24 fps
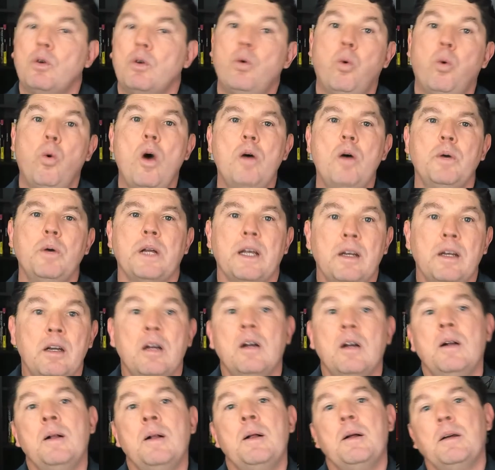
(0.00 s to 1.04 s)
quoted
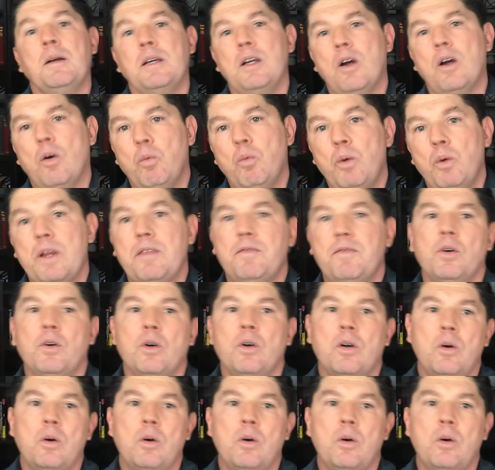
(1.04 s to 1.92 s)
you know, with full